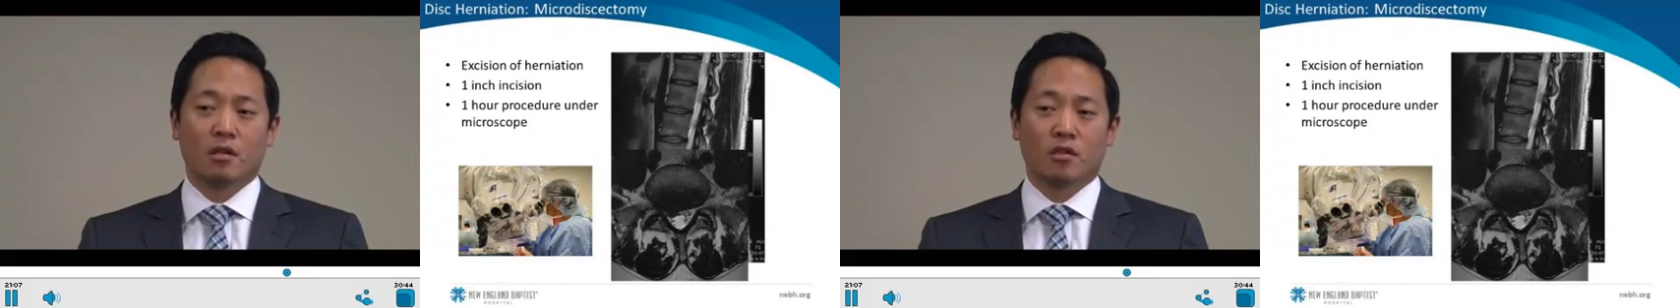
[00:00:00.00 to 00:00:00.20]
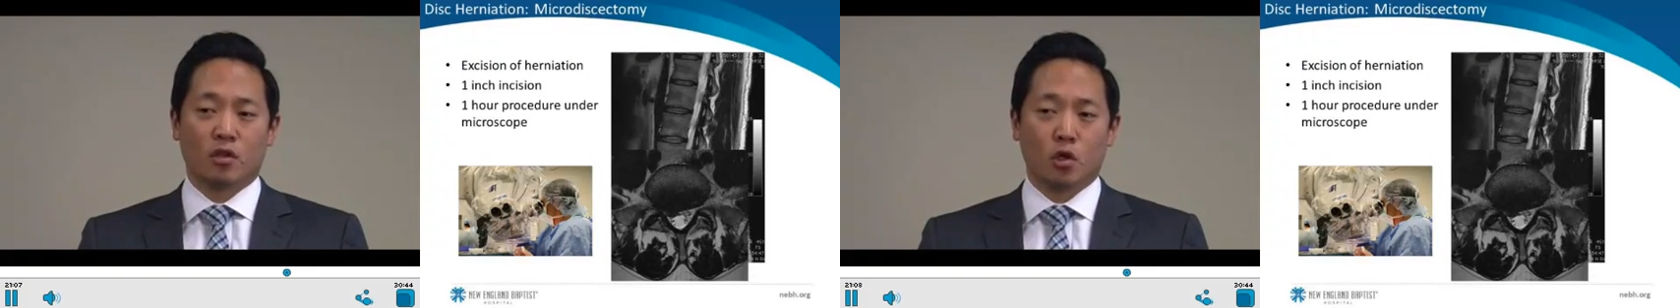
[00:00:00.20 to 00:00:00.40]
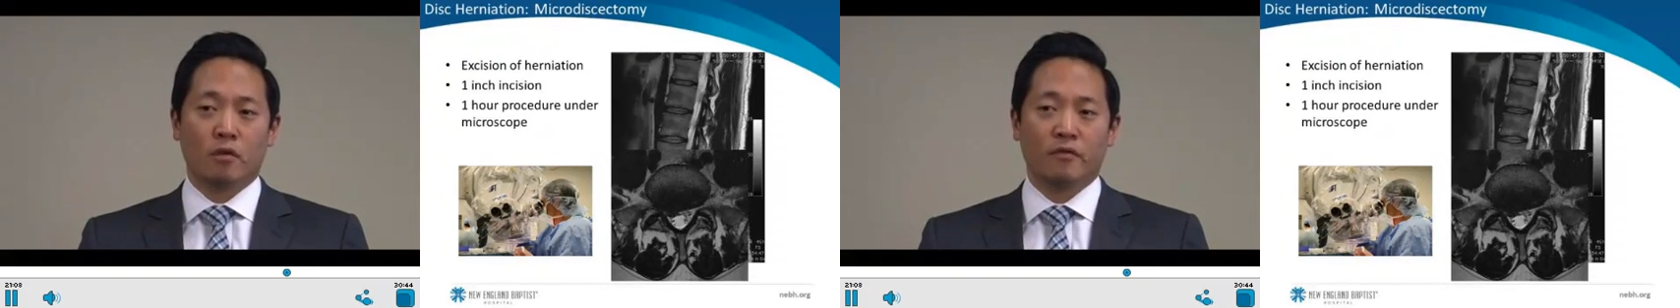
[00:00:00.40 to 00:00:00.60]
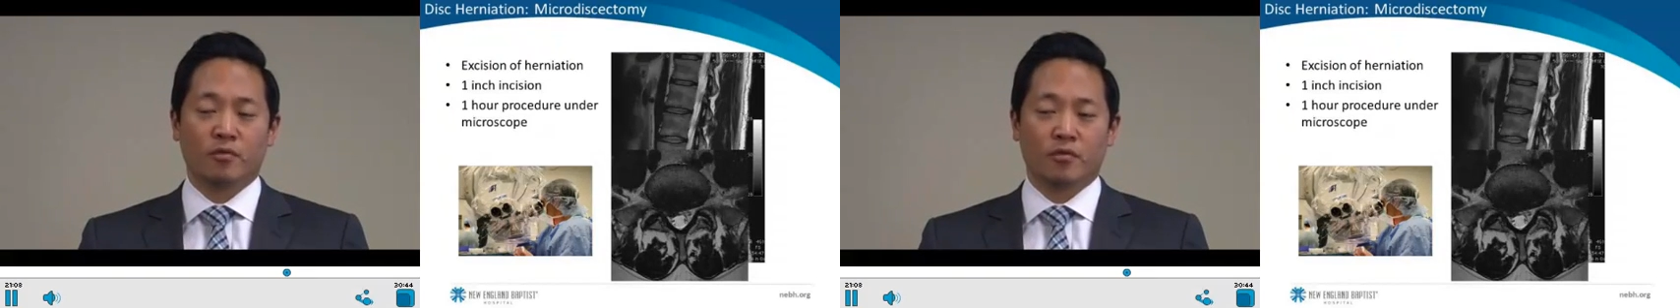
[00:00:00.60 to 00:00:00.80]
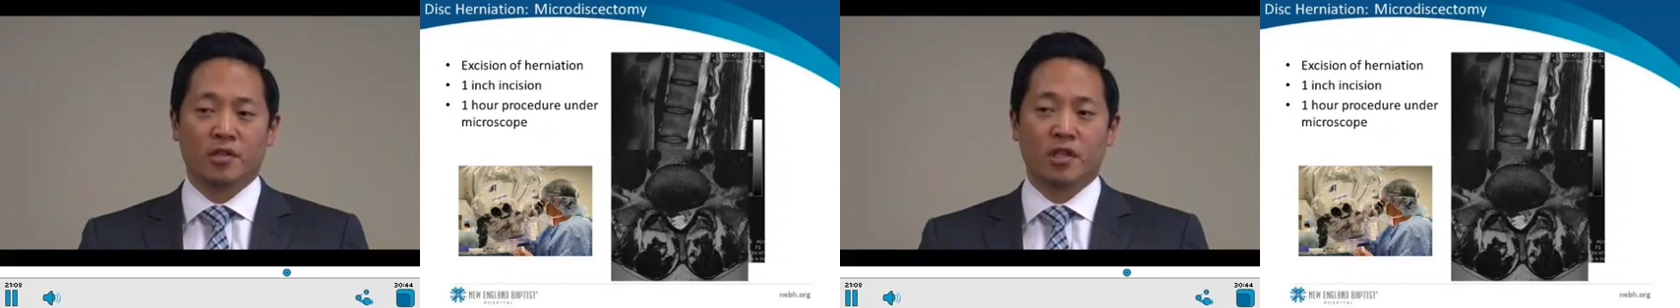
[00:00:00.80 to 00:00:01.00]
So the goal of
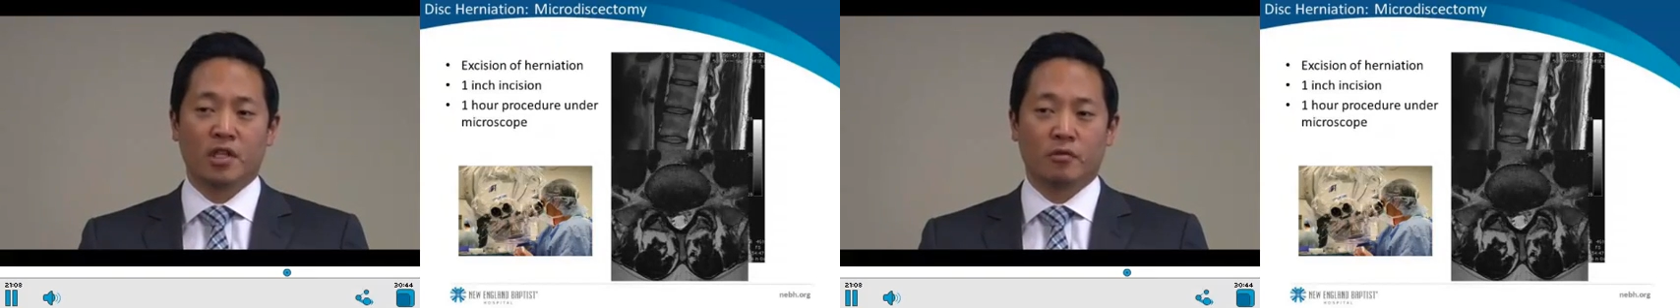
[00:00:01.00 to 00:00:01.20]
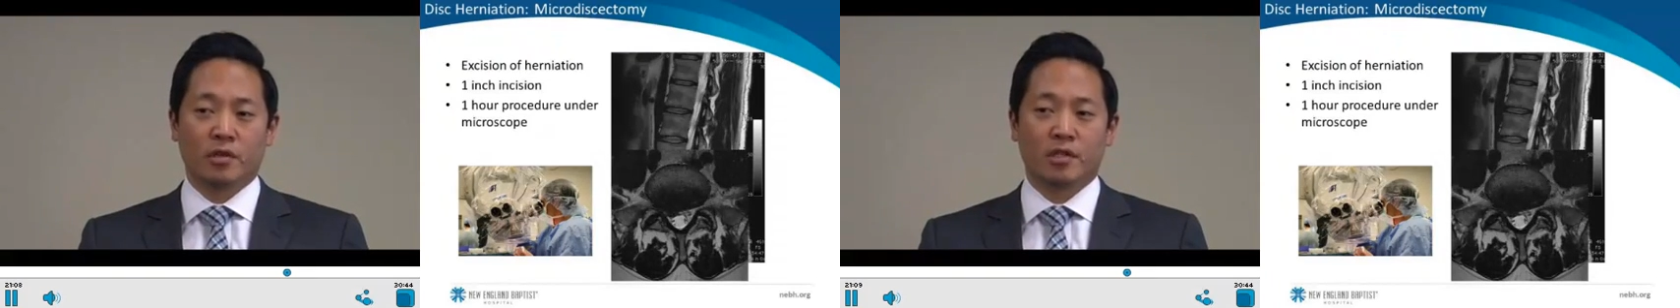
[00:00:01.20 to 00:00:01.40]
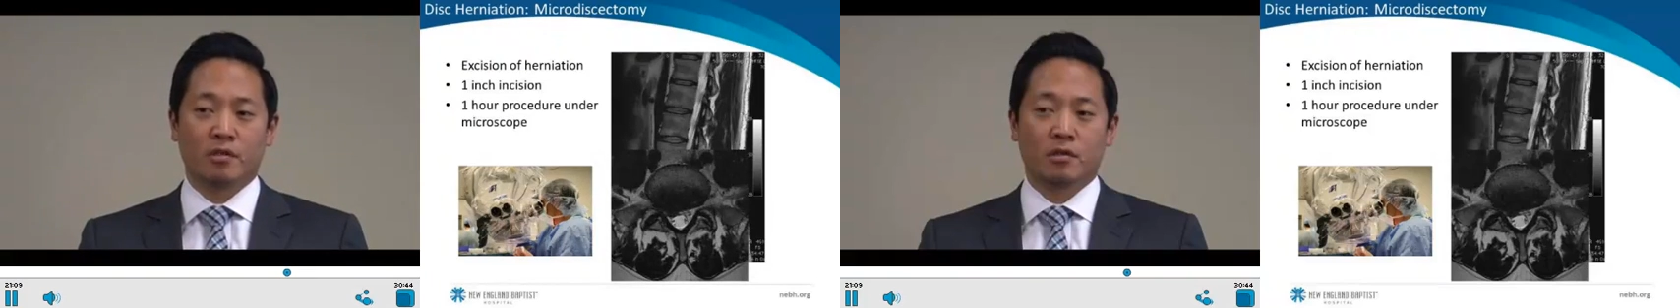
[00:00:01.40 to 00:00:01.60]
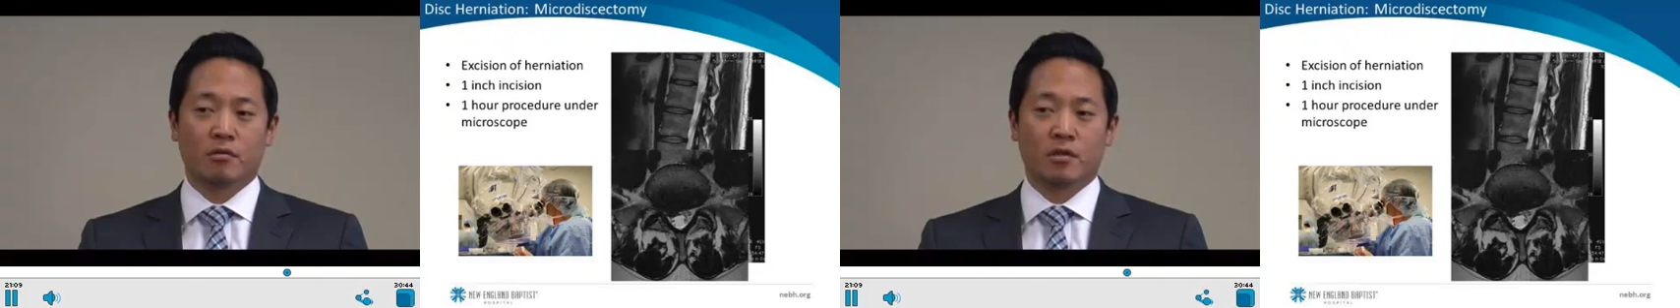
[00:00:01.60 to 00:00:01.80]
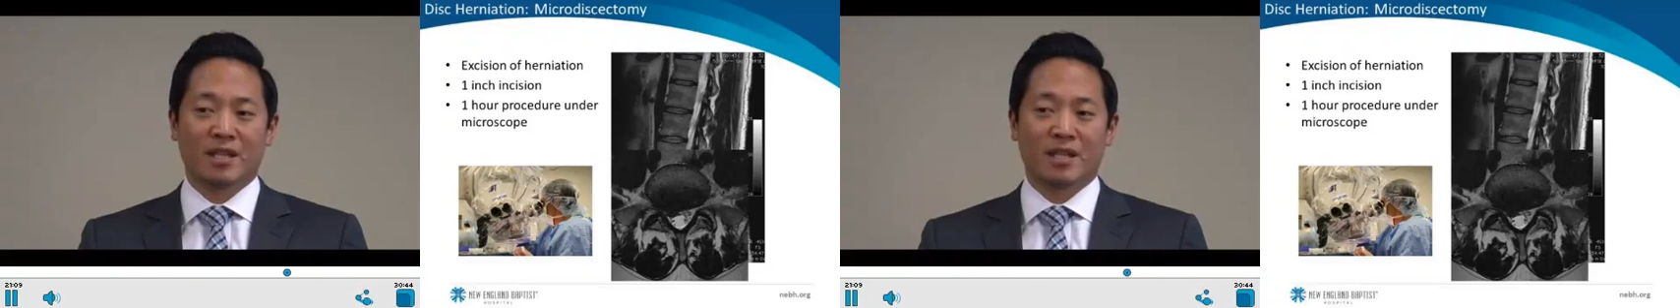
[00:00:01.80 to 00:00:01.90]
this procedure is to